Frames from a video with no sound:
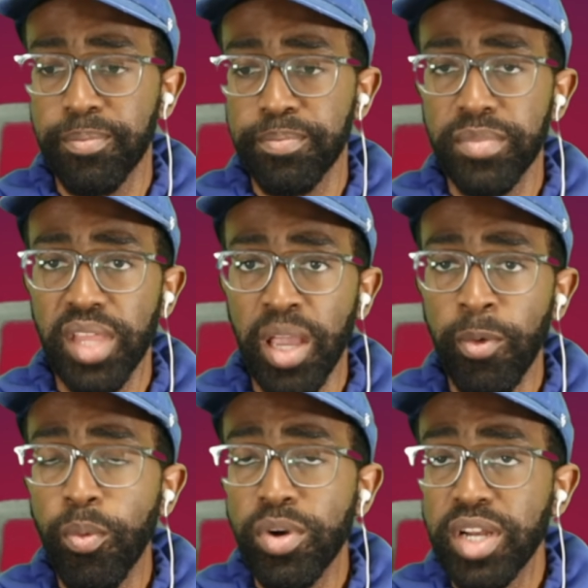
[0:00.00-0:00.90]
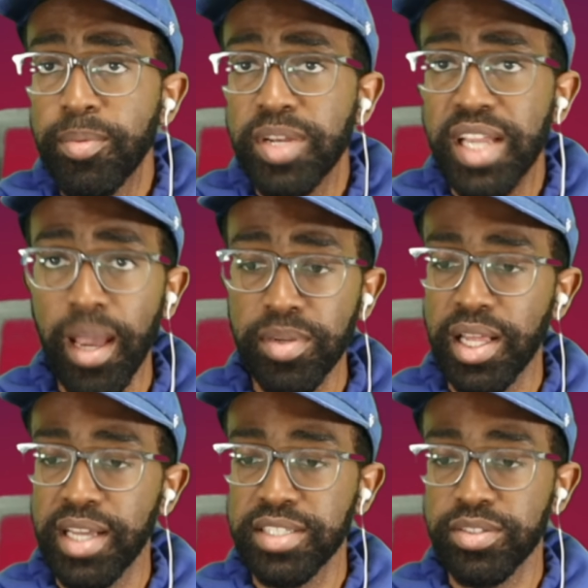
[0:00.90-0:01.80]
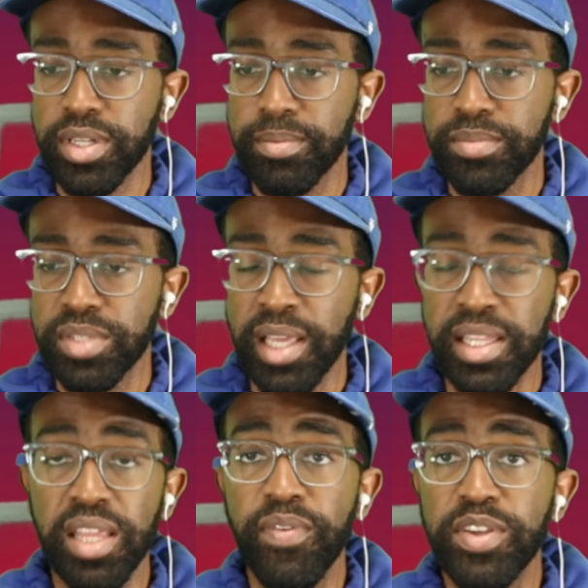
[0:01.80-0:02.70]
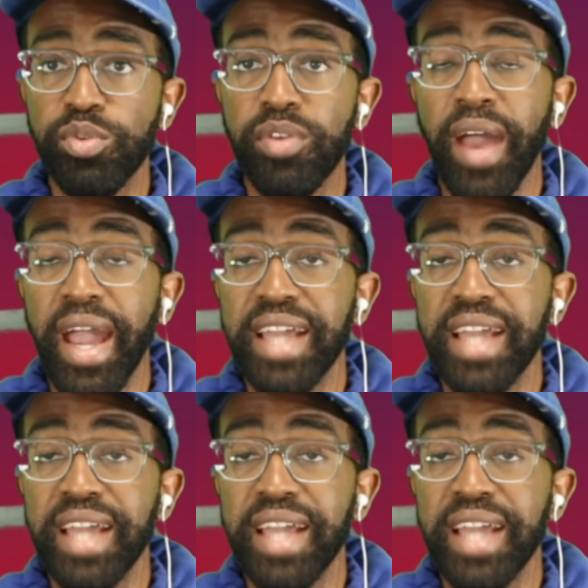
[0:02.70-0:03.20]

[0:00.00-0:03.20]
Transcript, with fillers: And we weren't able to capitalize on it. Like the defense would have had